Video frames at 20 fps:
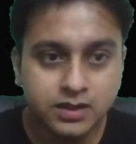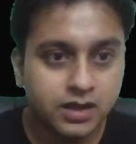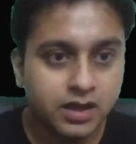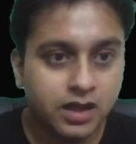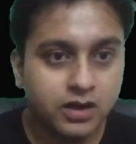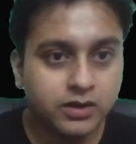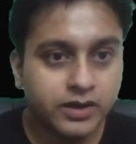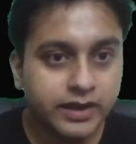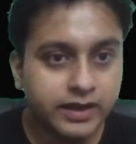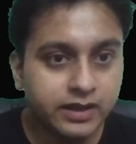
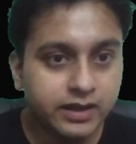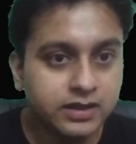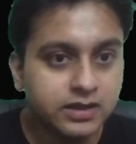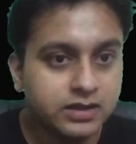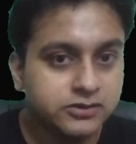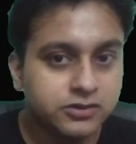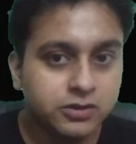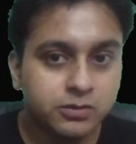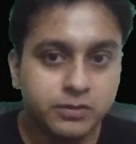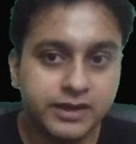Okay.
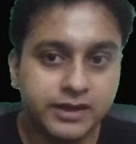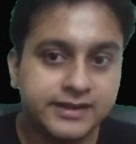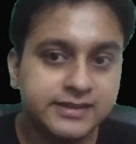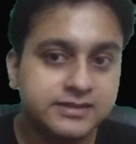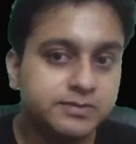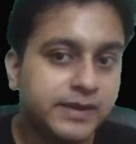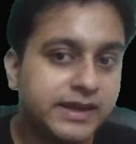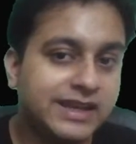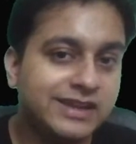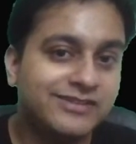So it is
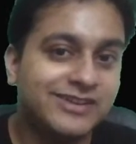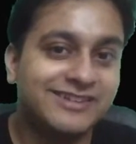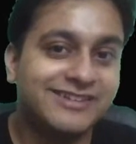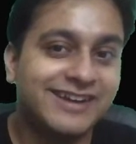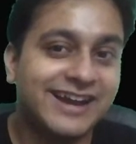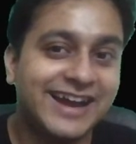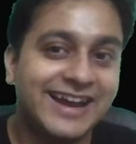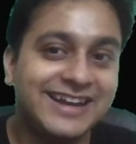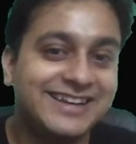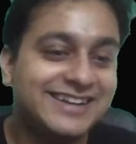many one,
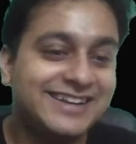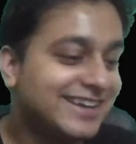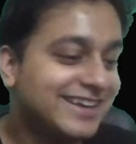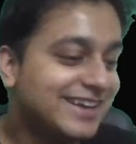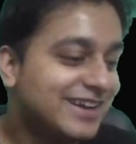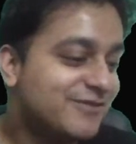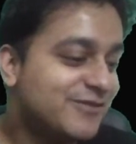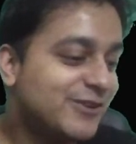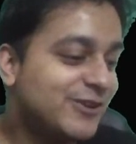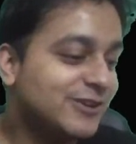right?
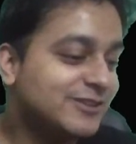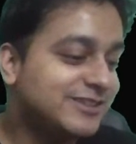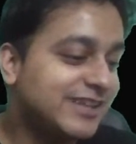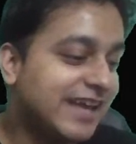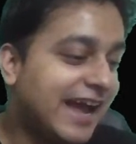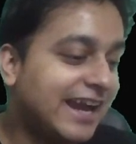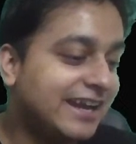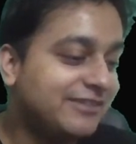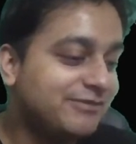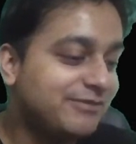Because
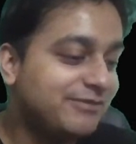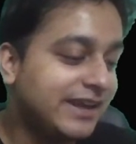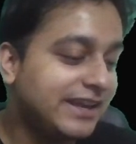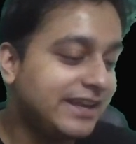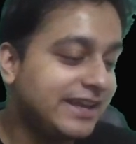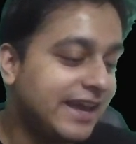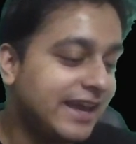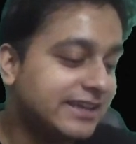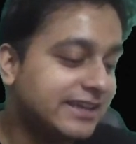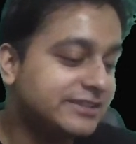at
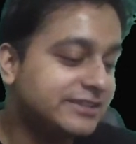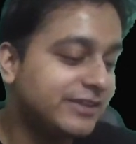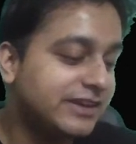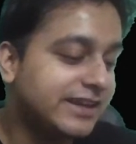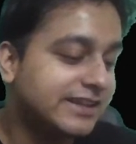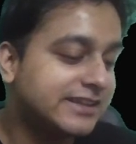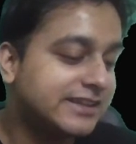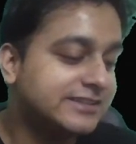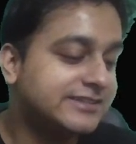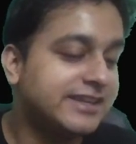many x we'll
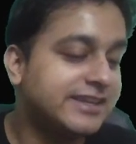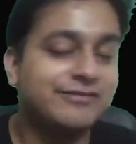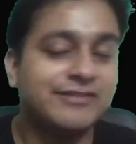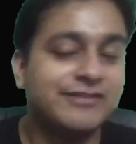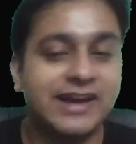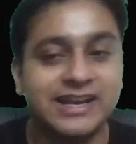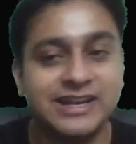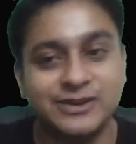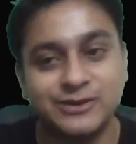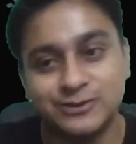get the same
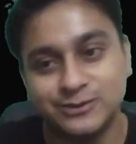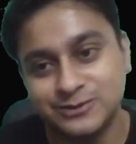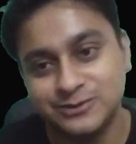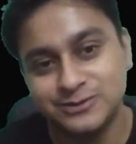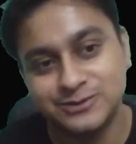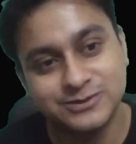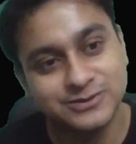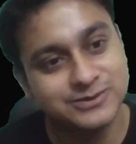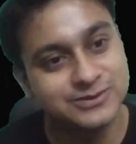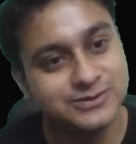value.
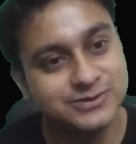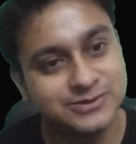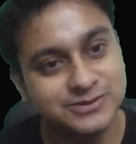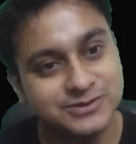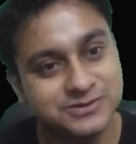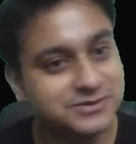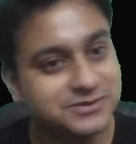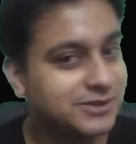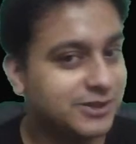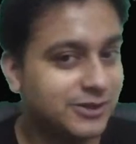
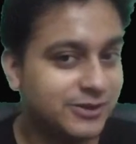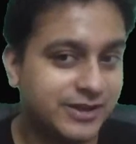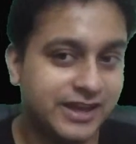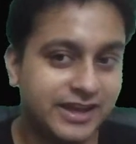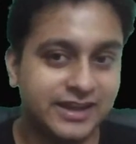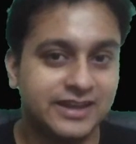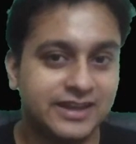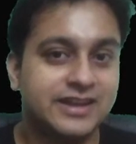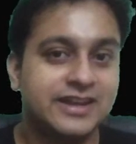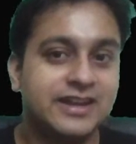Okay.
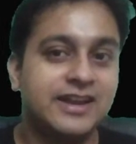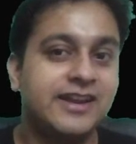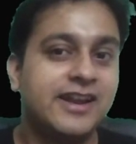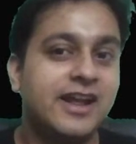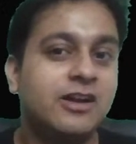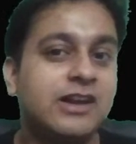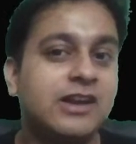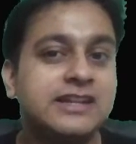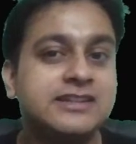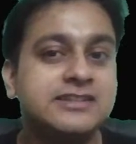
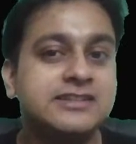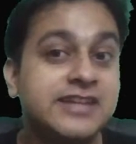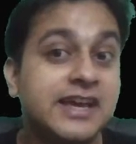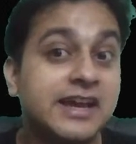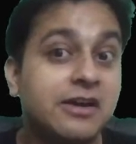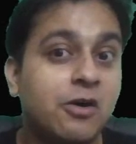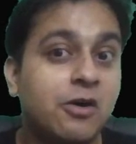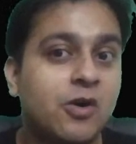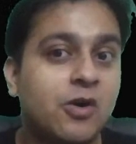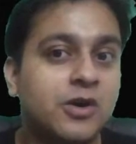Now let's check
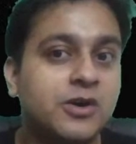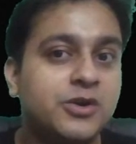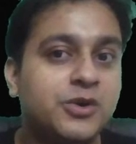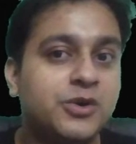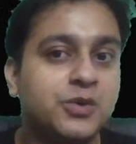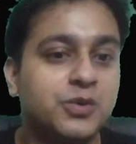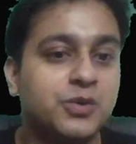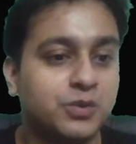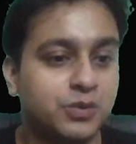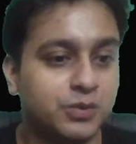
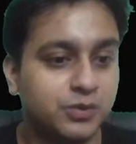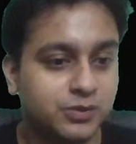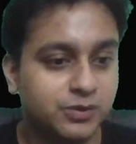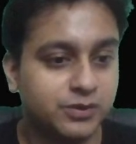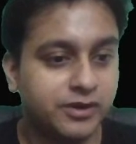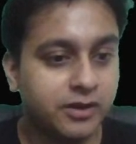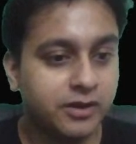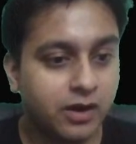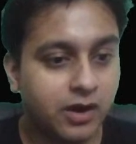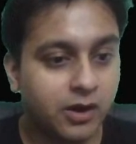onto.
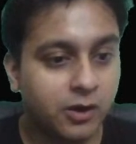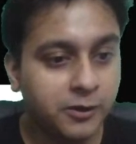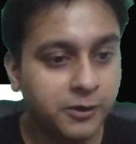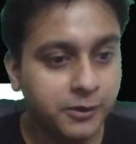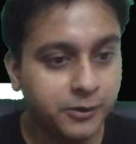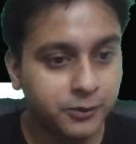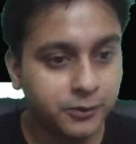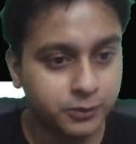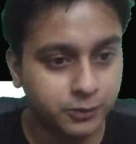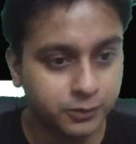Now
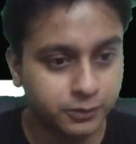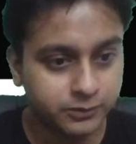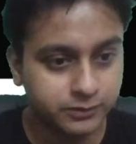onto.